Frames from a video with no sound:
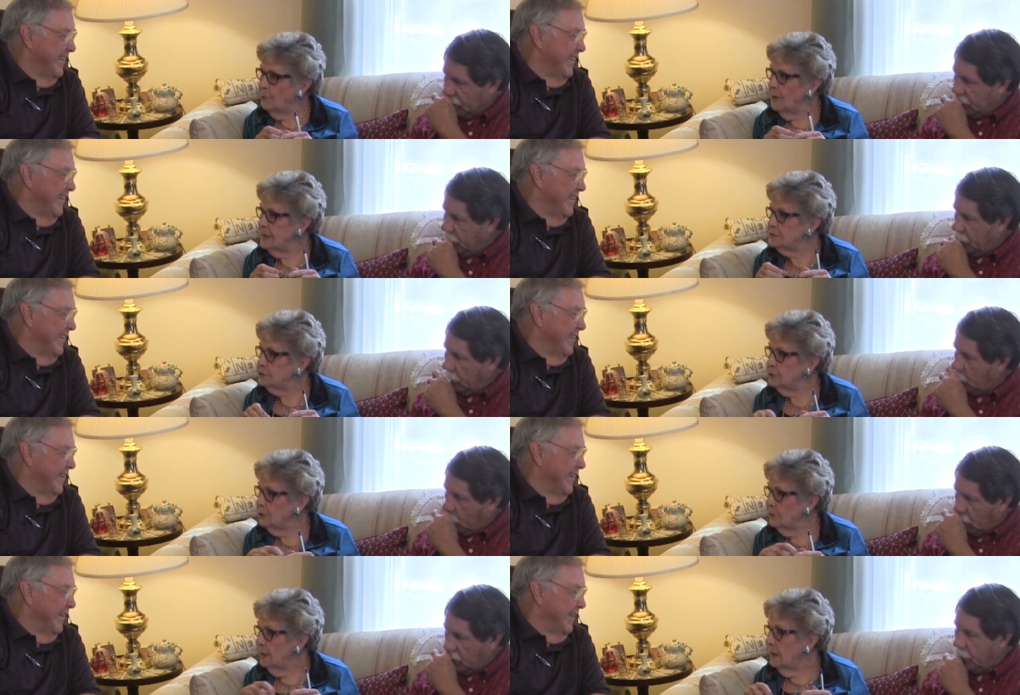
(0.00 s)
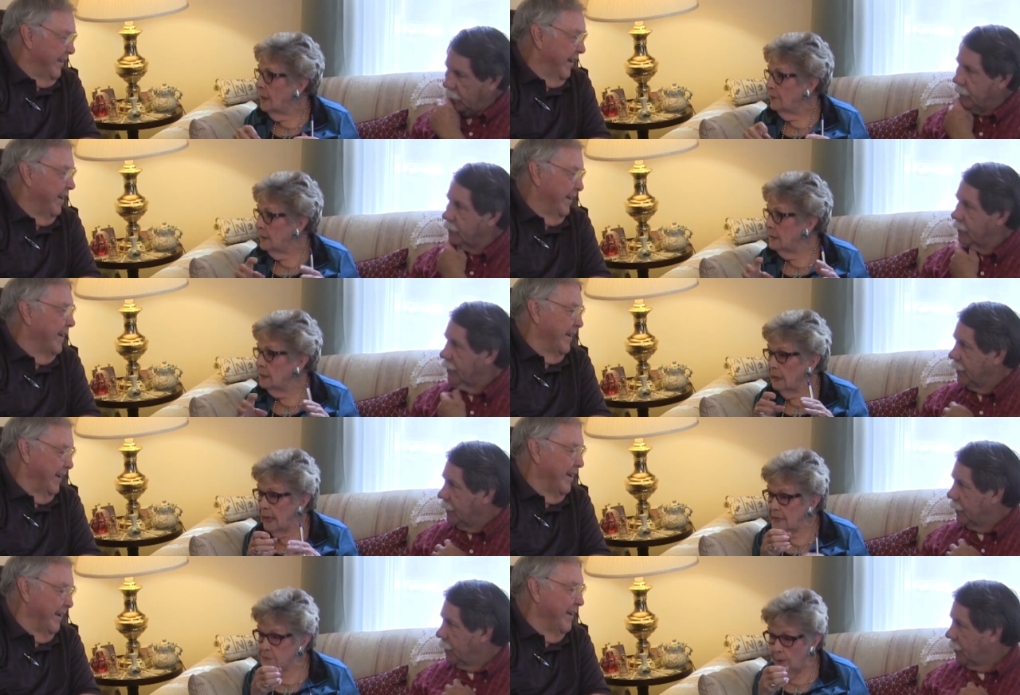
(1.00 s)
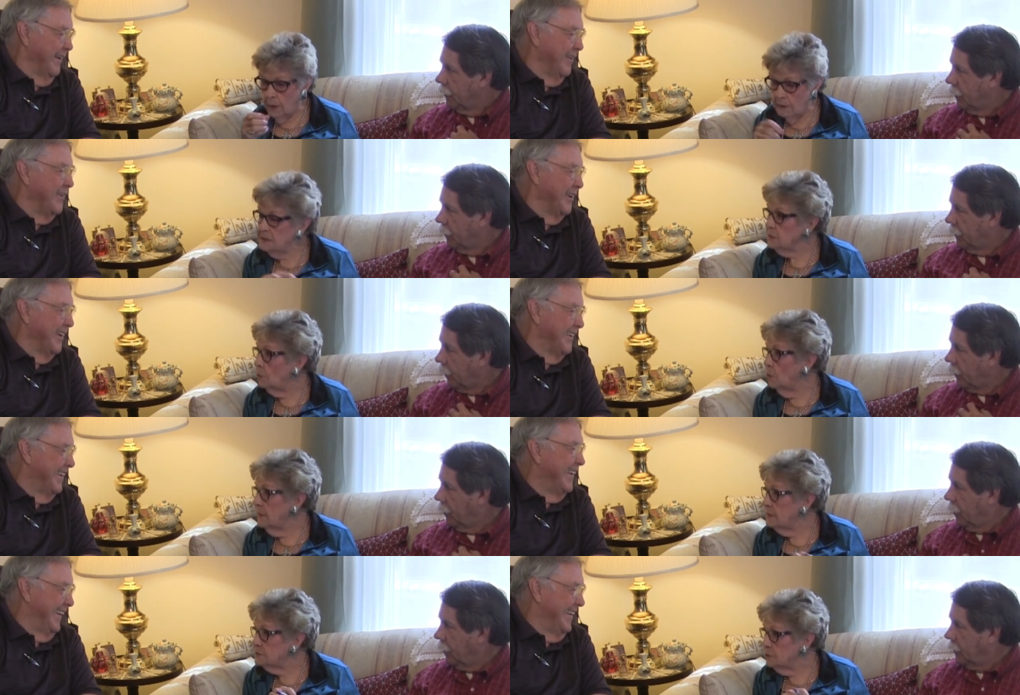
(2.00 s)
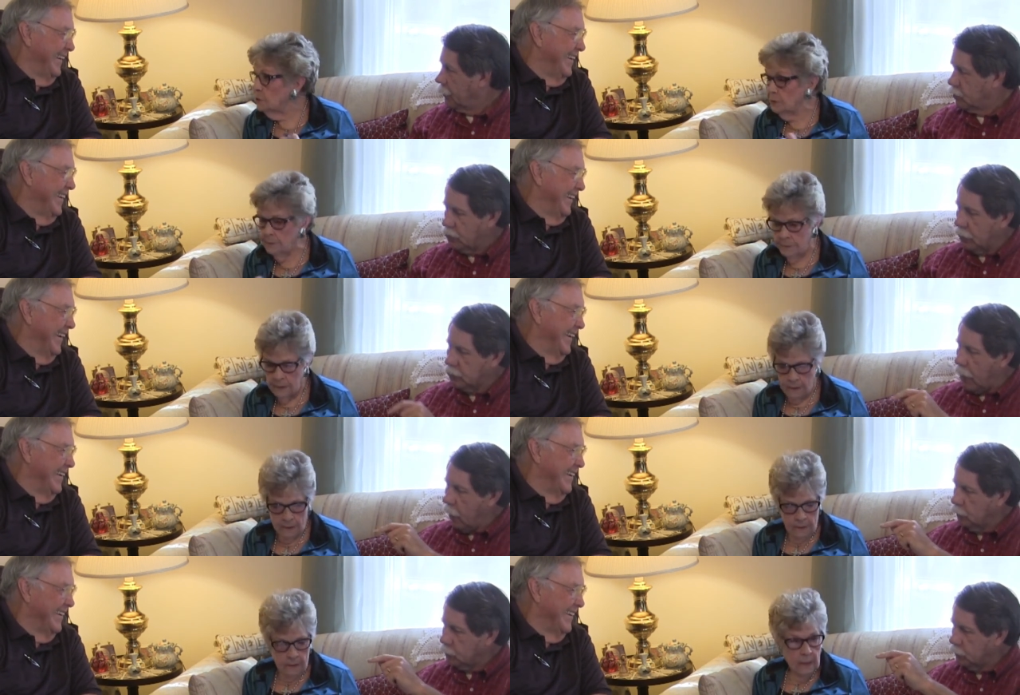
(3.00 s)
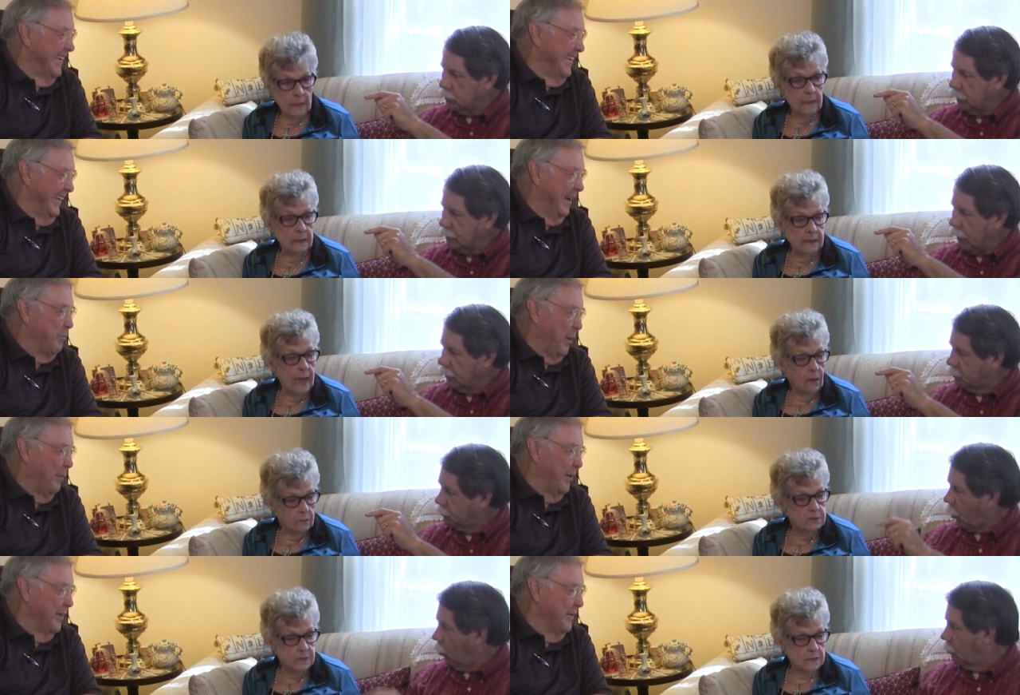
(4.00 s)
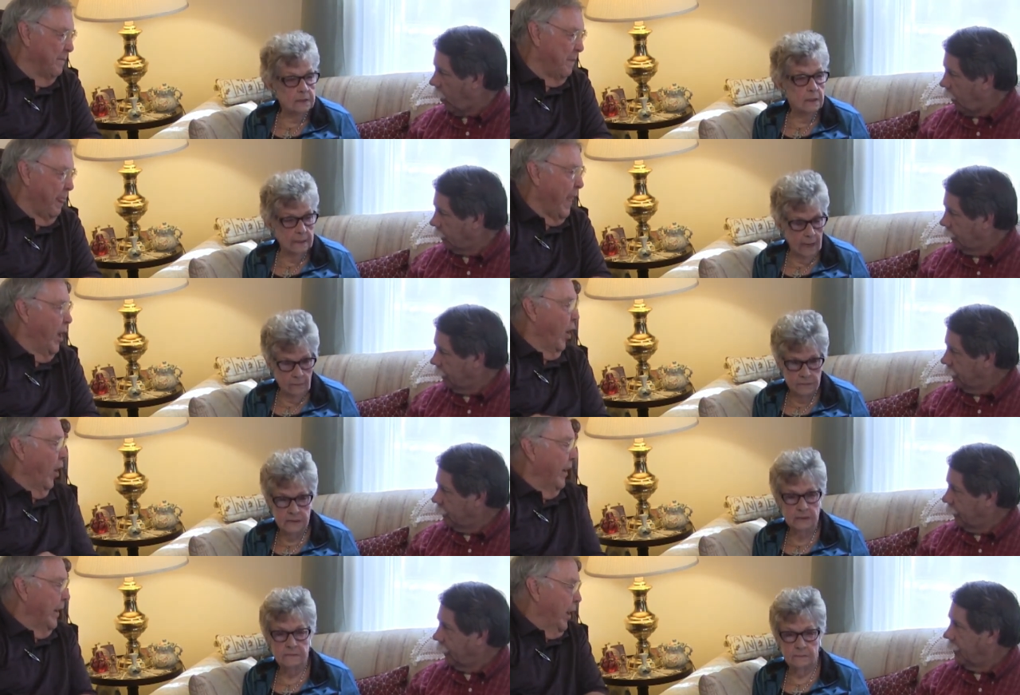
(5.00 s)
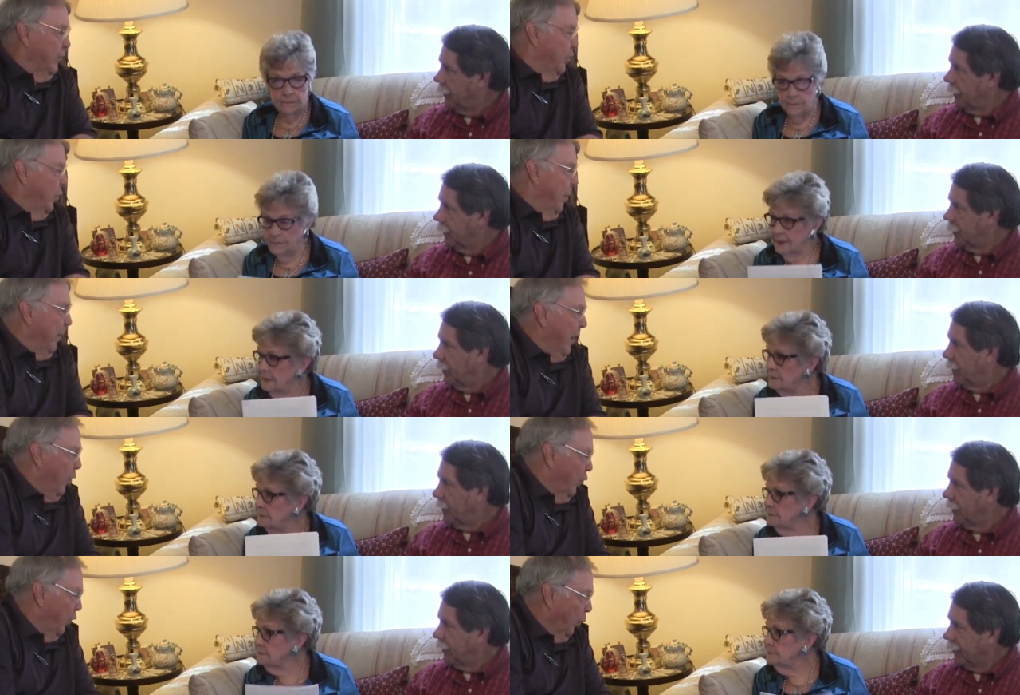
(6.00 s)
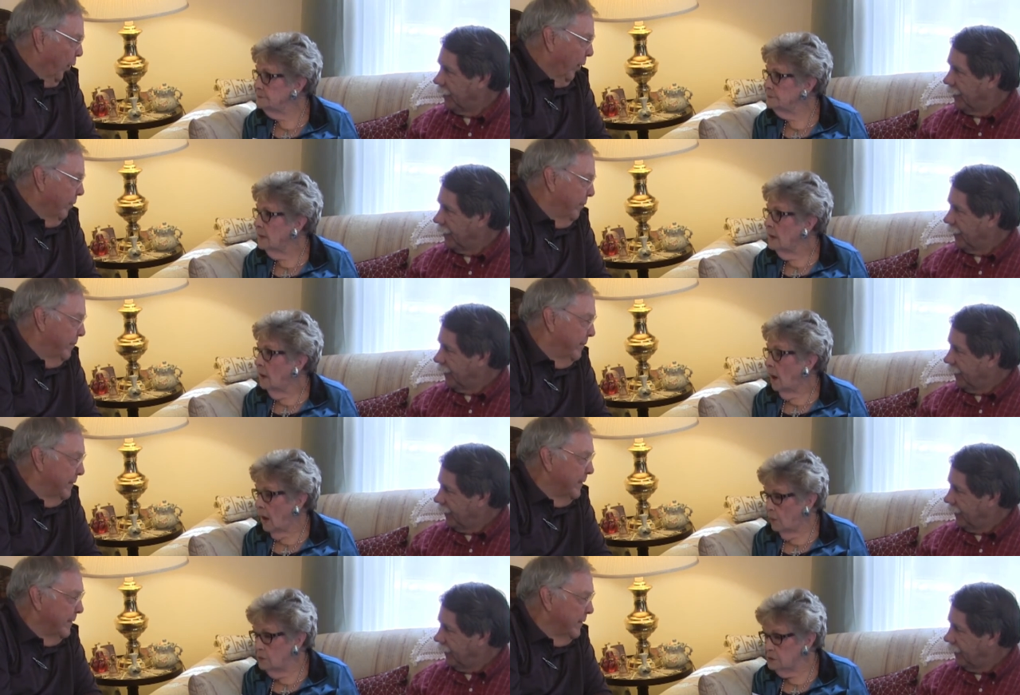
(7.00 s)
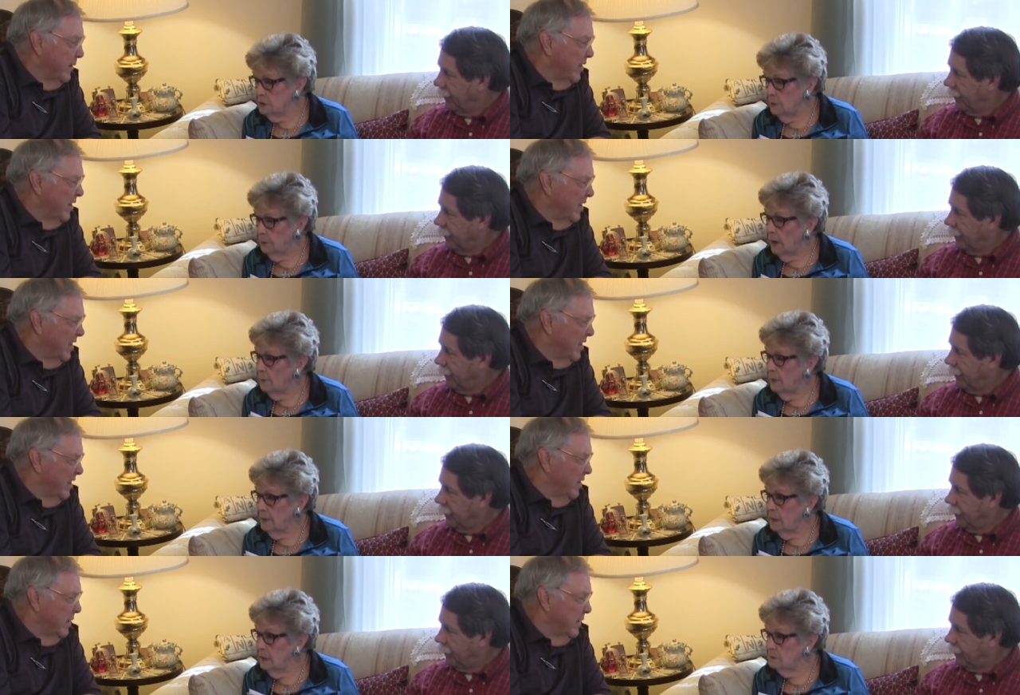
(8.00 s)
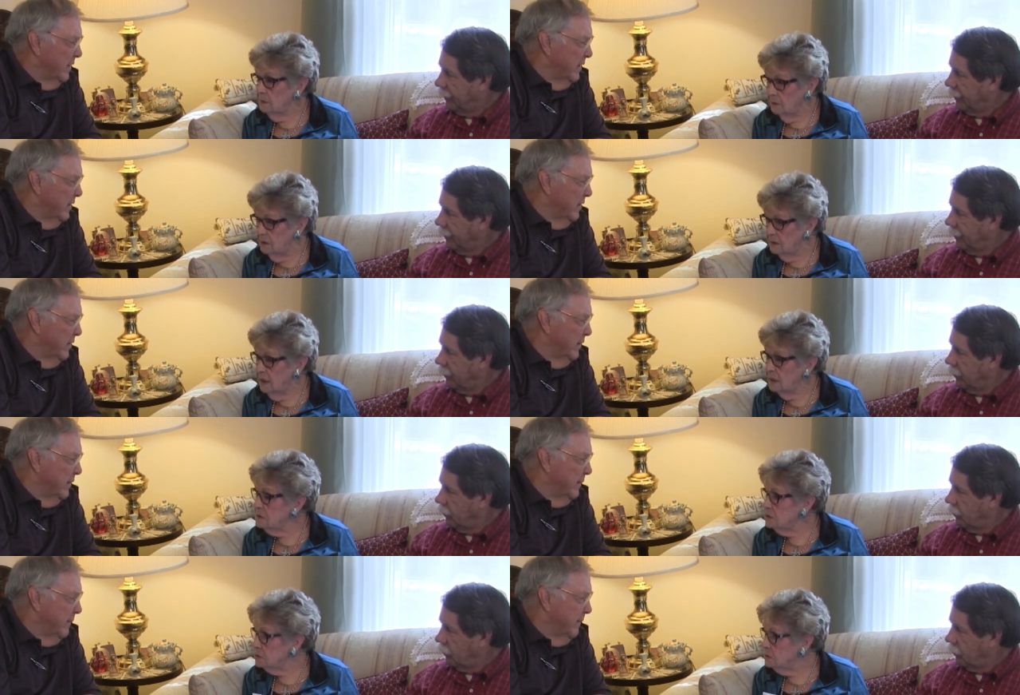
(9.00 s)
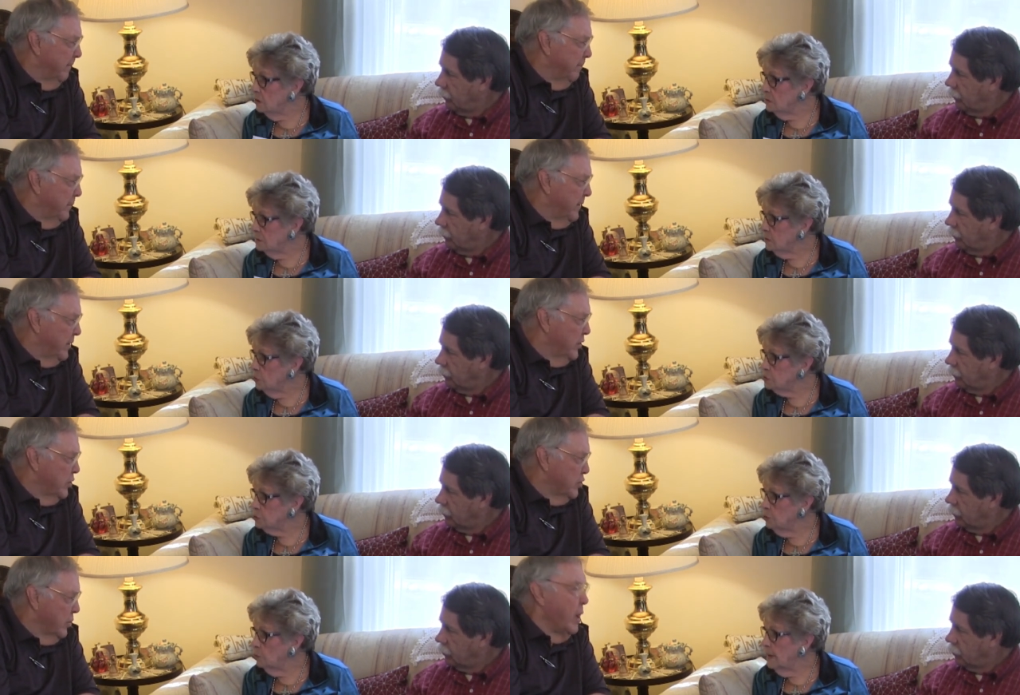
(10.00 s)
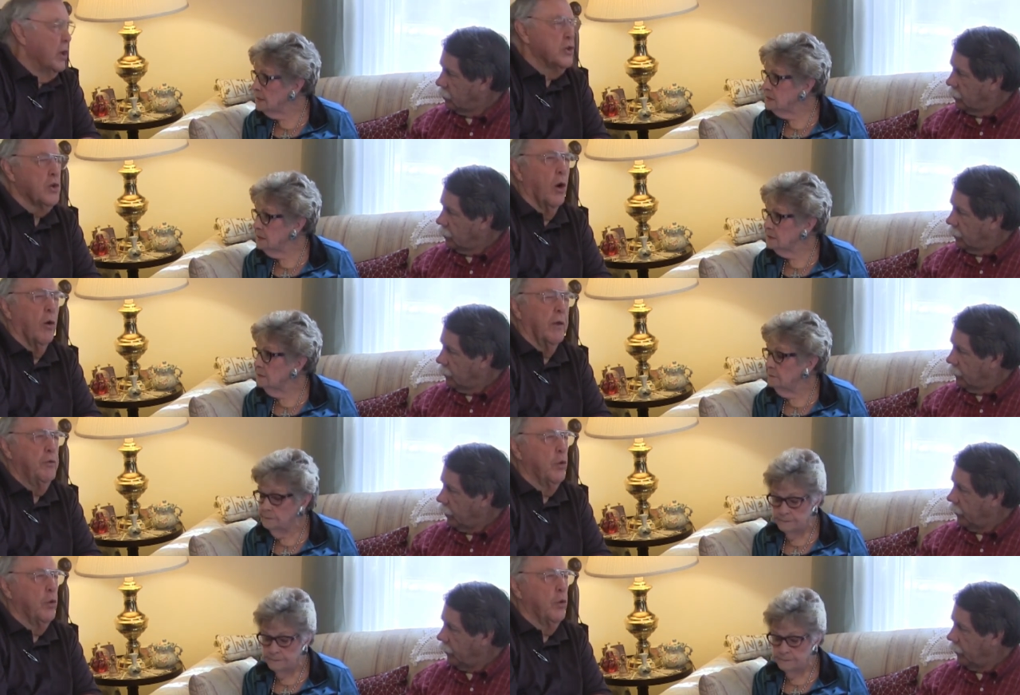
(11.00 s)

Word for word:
Speaker 1: waste, you know, mm-hmm. the little glass yeah, bottle. Yeah, That's the only way they sold them. Six ounce, six ounce yeah, six, bottle. Yeah. Six. Right,
Speaker 2: now, do you remember how old you were?
Speaker 1: I was uh, probably in, getting start go to school about six. Oh, if